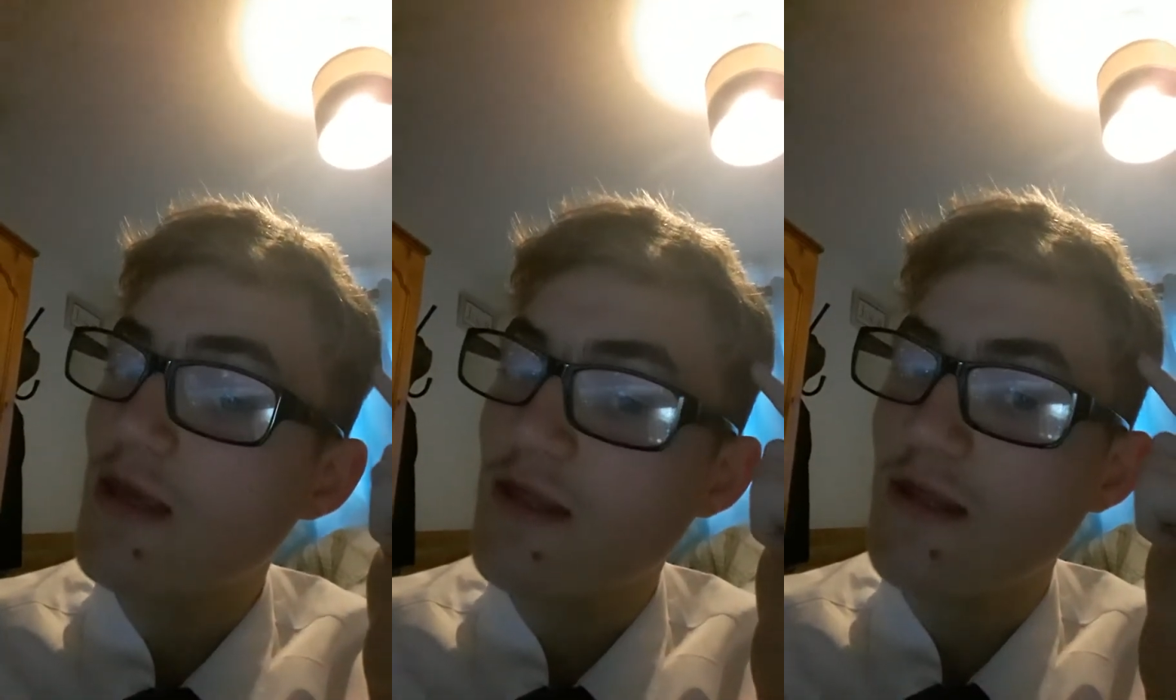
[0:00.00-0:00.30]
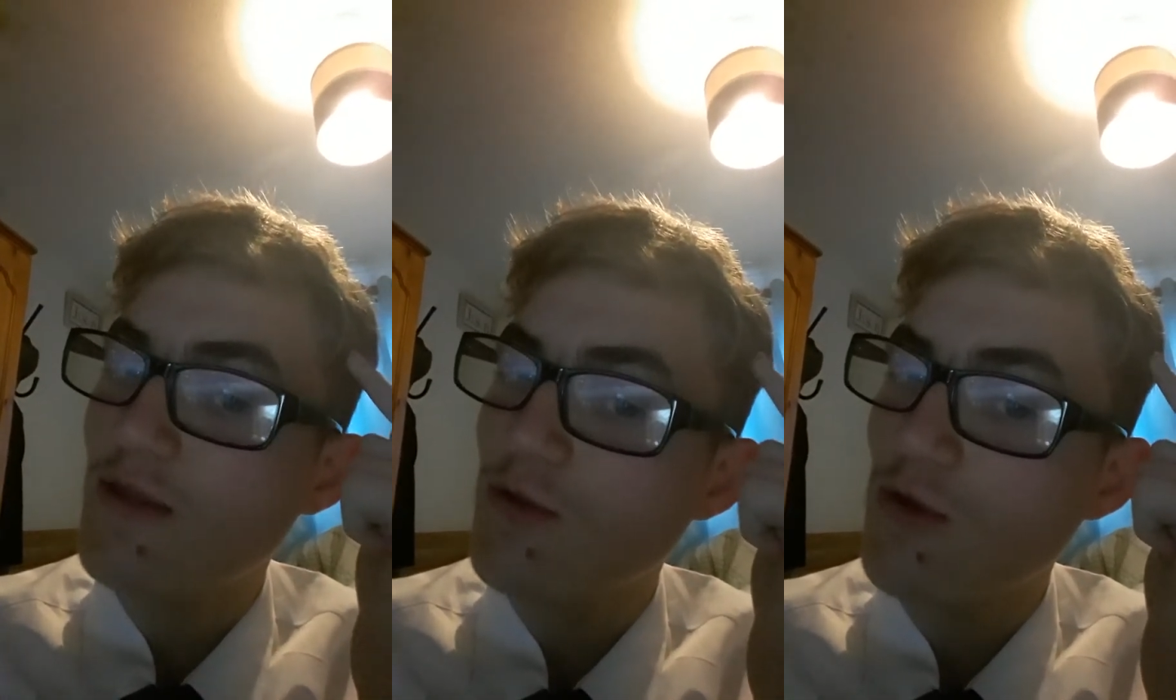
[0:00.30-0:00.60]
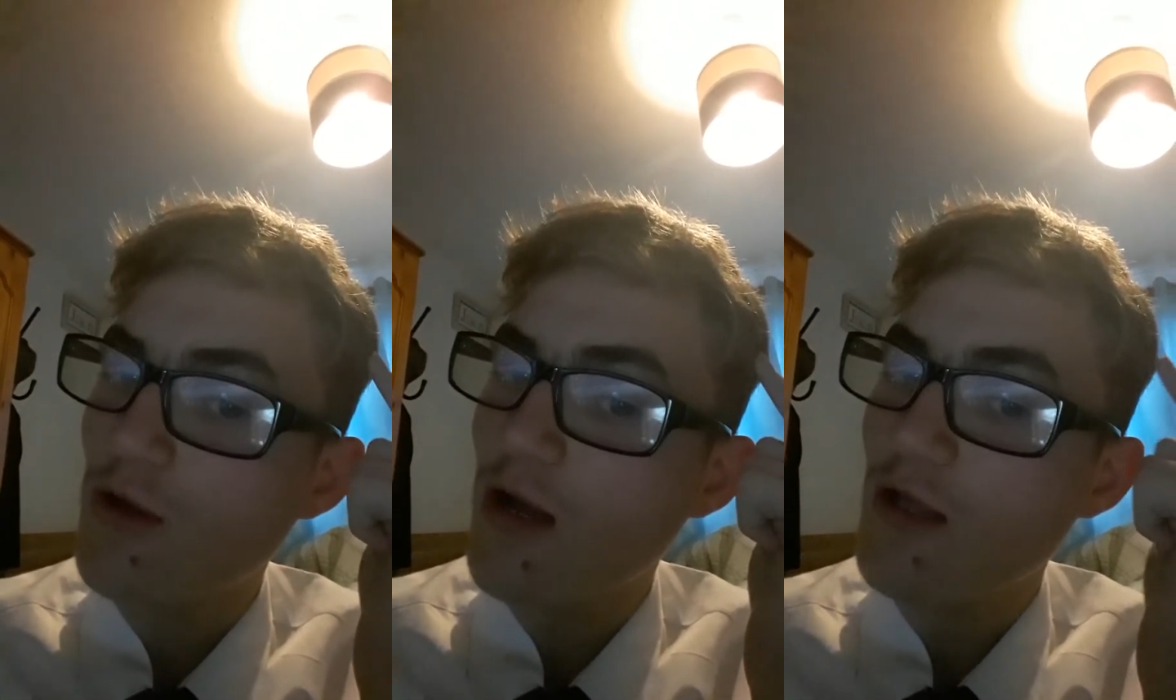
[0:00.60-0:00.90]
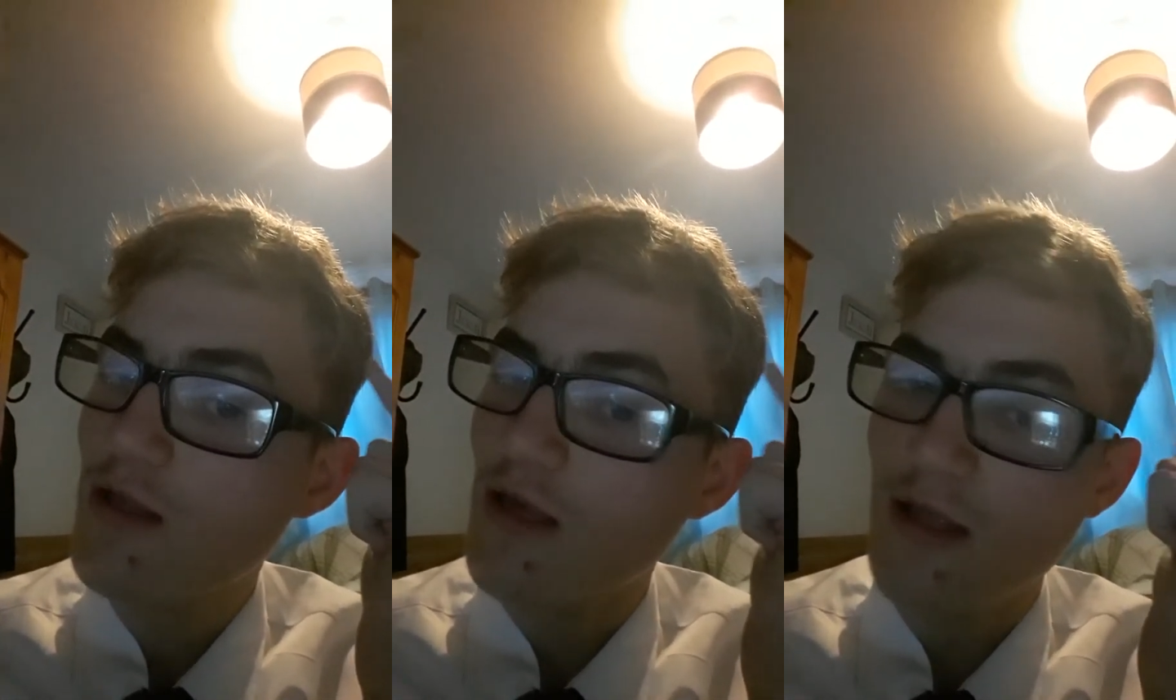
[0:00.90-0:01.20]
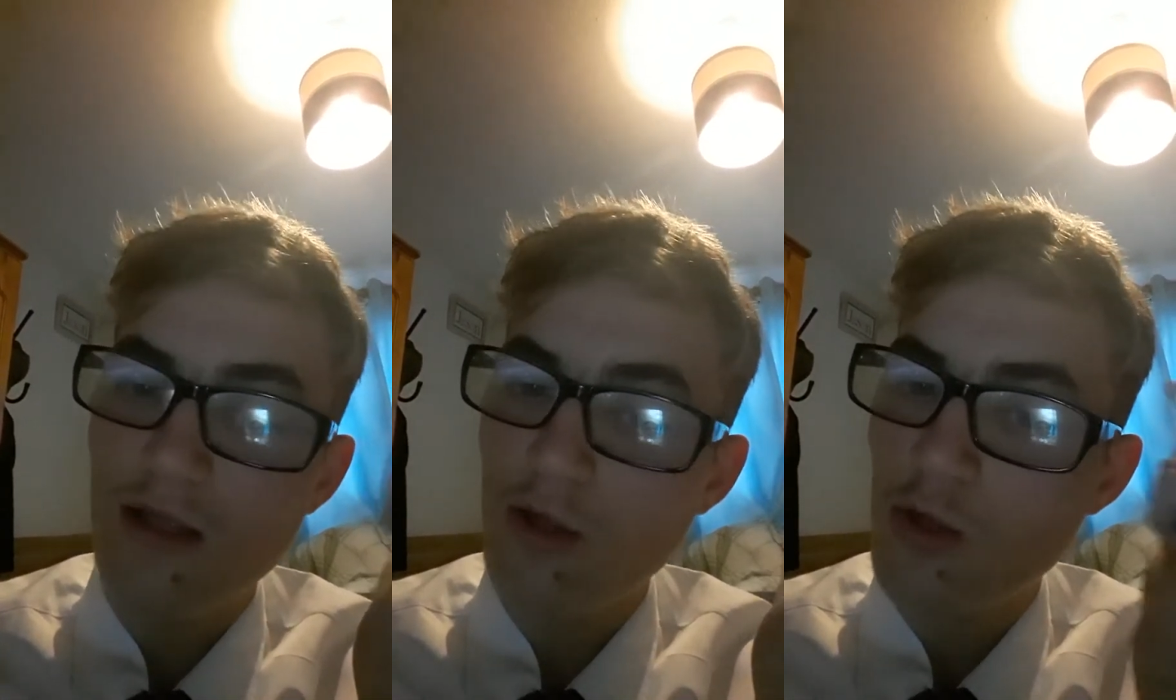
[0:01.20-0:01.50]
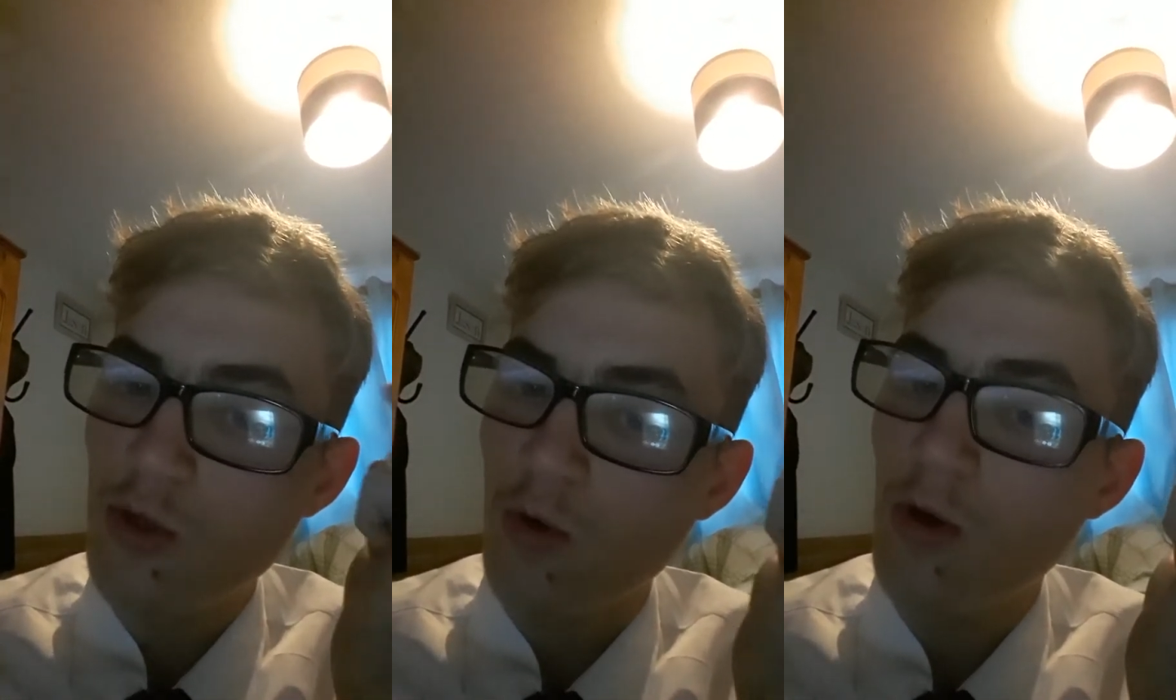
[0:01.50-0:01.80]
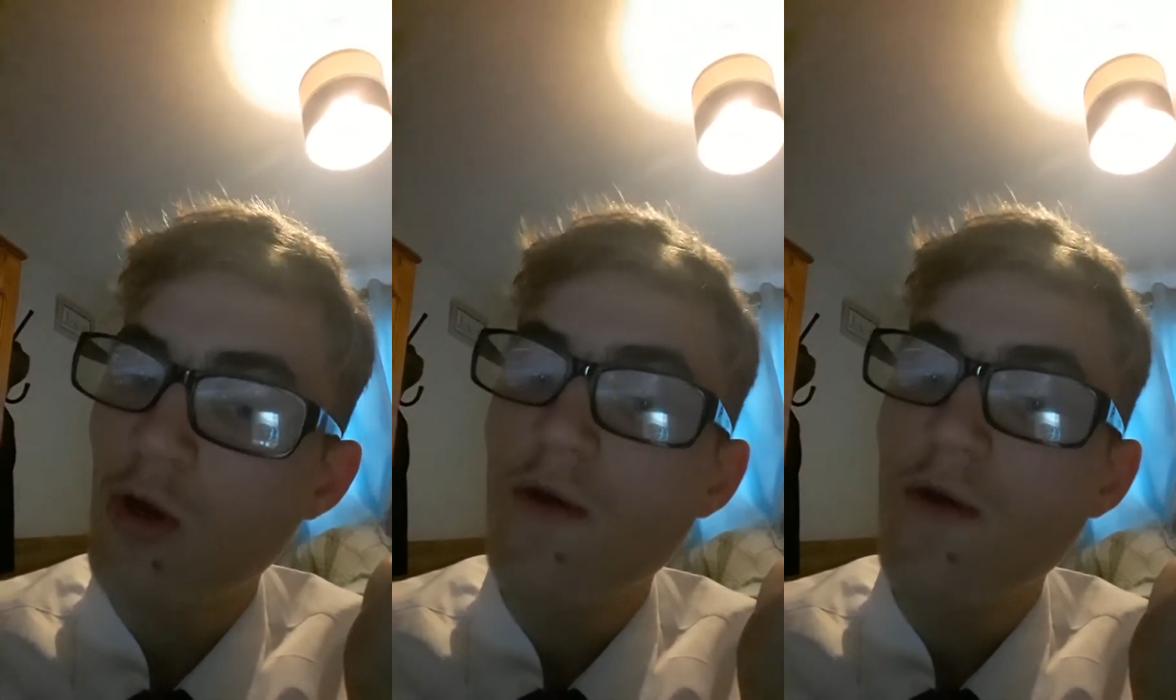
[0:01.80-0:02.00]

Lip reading: this and the other side, that looks so